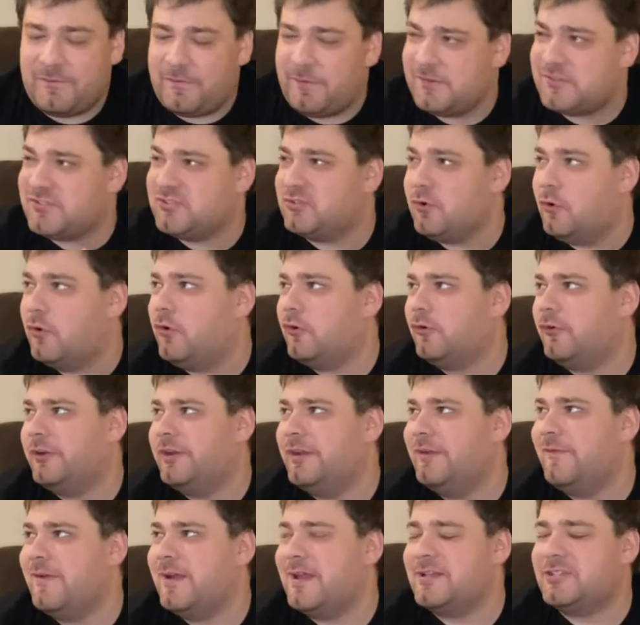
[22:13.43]

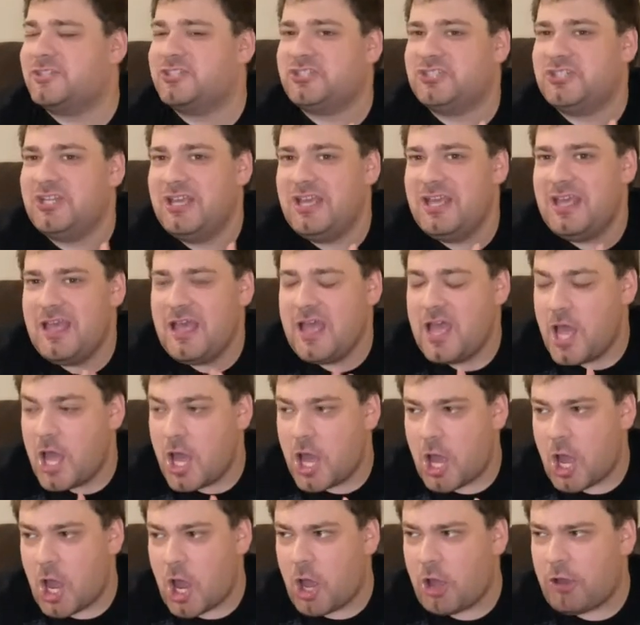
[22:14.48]
story, which,
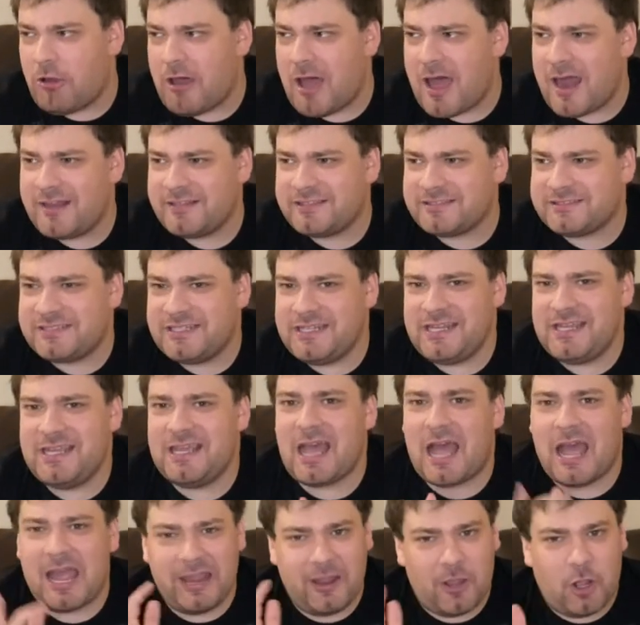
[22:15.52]
all honesty,
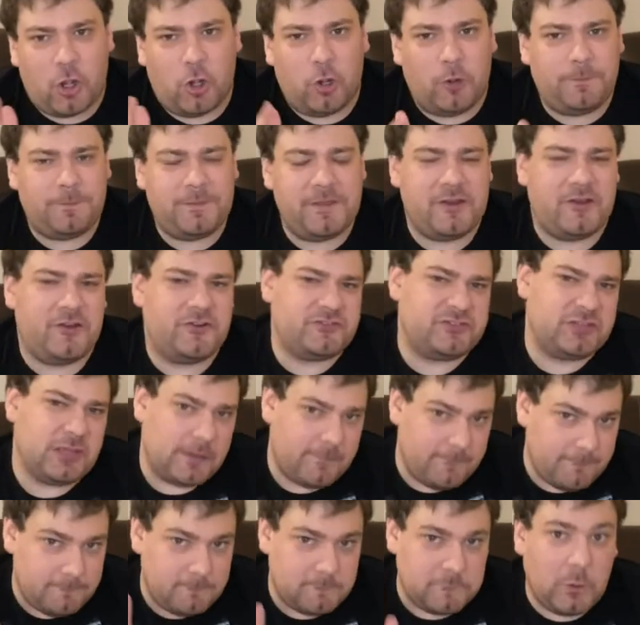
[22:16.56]
I hope there's
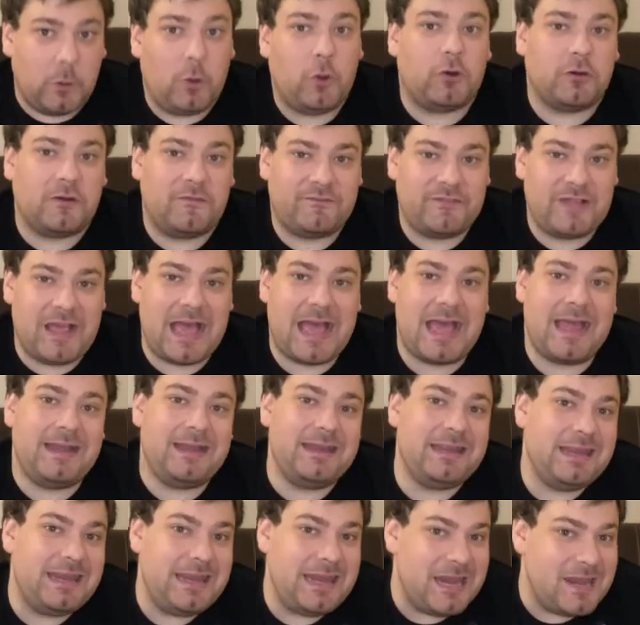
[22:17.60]
more of that
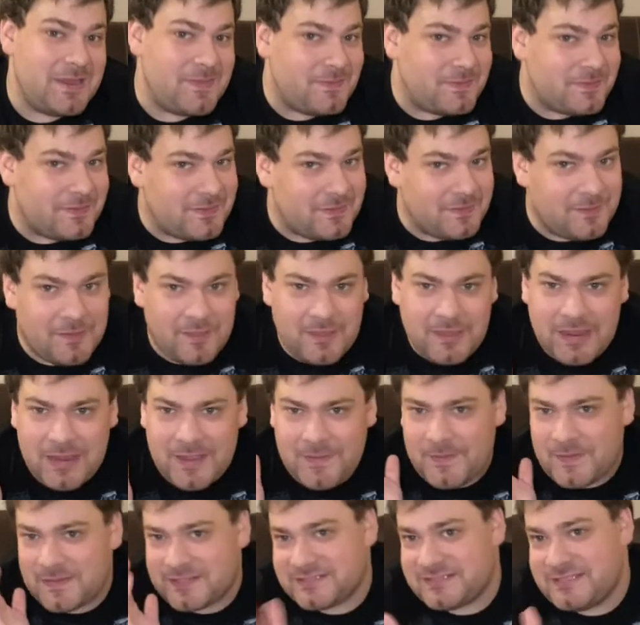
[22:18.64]
in
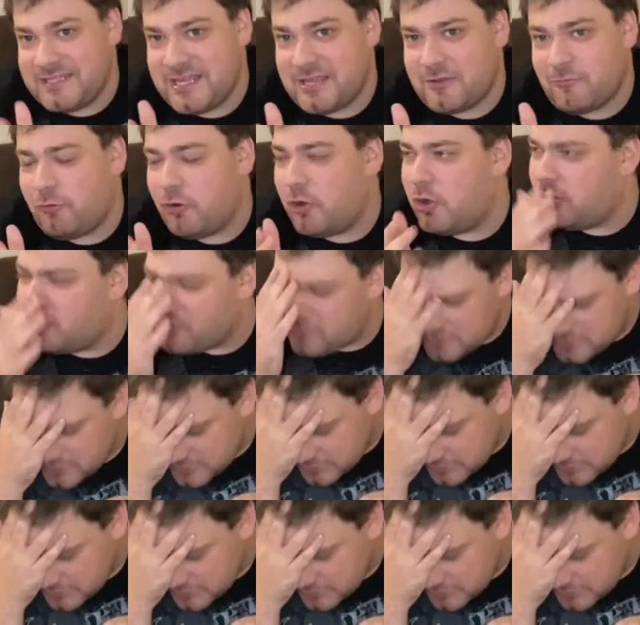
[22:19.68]
the sequel.